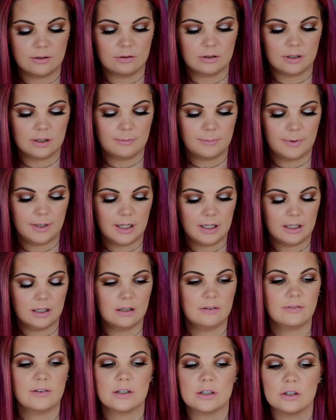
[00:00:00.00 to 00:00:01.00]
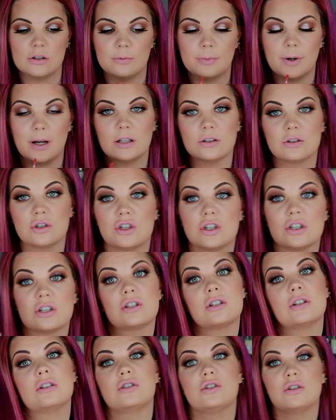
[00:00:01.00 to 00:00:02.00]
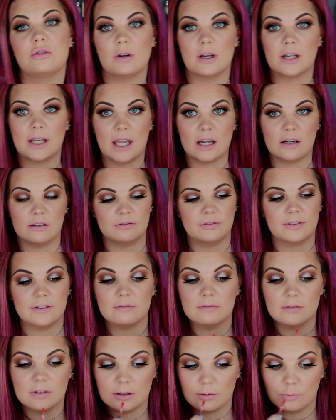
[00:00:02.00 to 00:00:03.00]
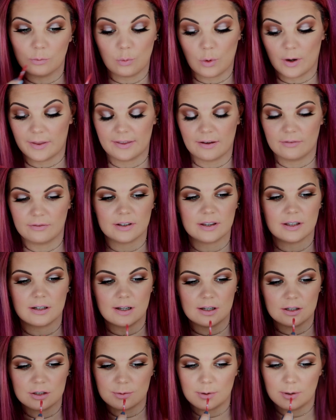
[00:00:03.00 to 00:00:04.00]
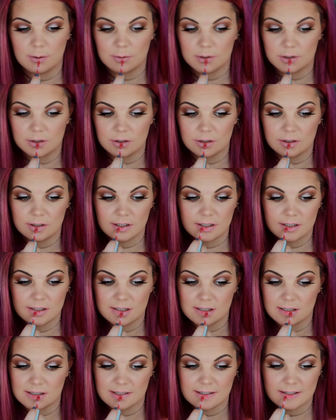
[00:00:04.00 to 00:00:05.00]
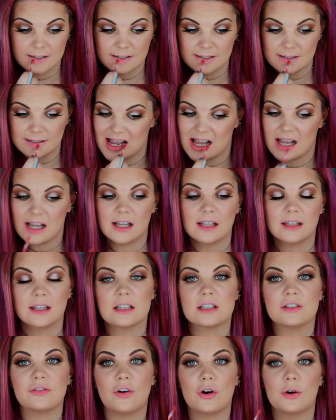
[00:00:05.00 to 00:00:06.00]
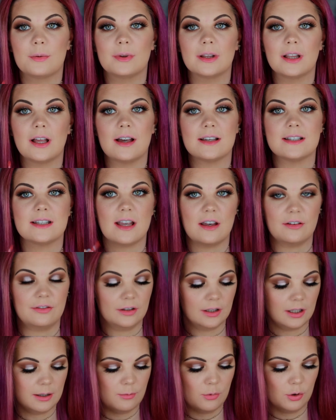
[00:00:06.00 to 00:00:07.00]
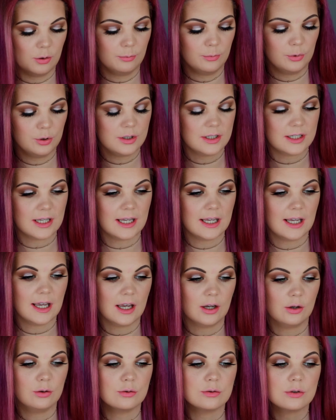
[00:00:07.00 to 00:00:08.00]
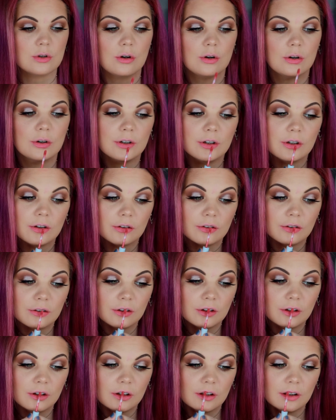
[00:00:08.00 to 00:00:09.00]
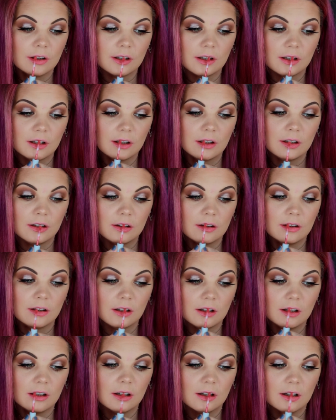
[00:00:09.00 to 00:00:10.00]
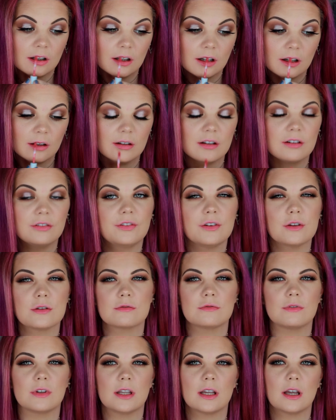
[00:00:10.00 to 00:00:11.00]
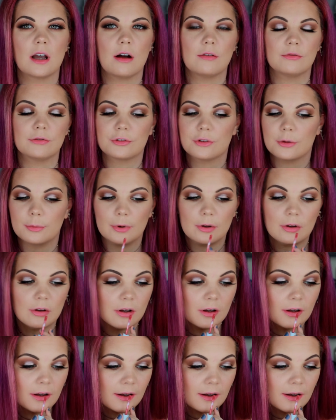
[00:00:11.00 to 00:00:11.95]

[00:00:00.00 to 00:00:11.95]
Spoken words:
on at the beginning of the video, but I'll just do it kind of with everything else while we're doing this. This formula is definitely more moussey. It goes on really easy. It feels really comfortable.